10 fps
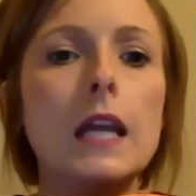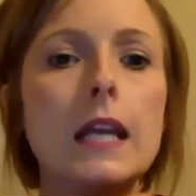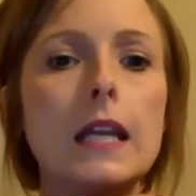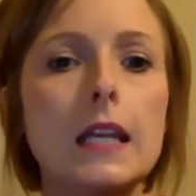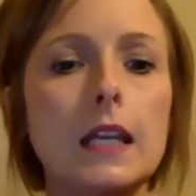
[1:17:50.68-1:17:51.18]

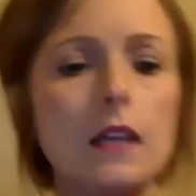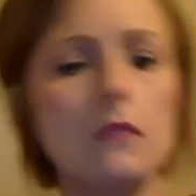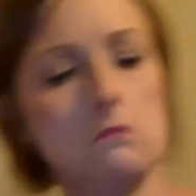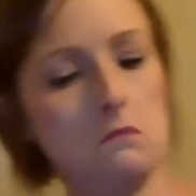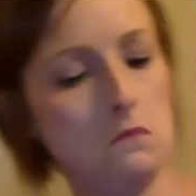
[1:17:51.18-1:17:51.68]
He's
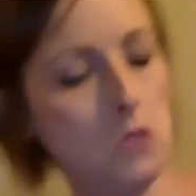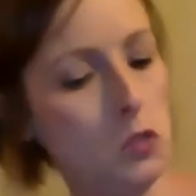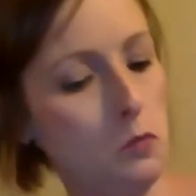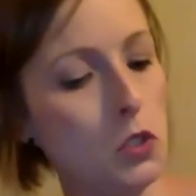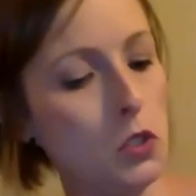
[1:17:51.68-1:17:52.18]

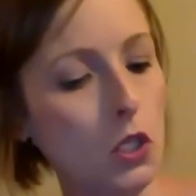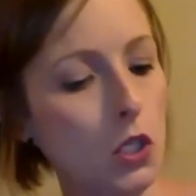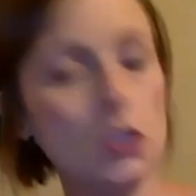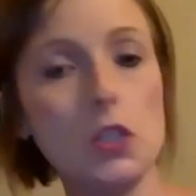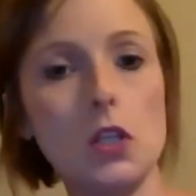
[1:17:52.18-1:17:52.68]
missing
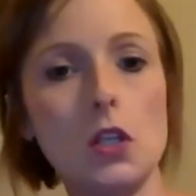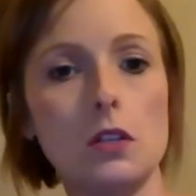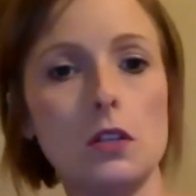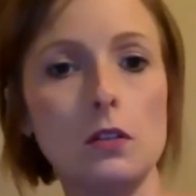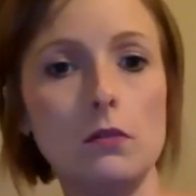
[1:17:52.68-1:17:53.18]
an
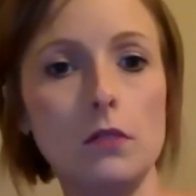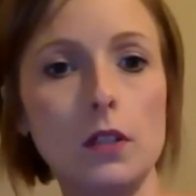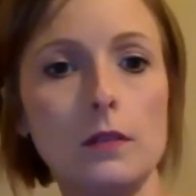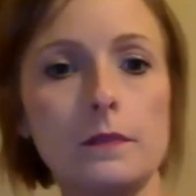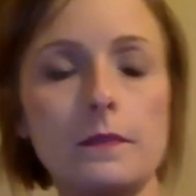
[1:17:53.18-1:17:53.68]
antenna.
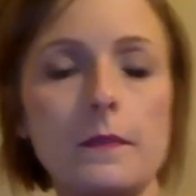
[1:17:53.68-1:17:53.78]
Oh, no.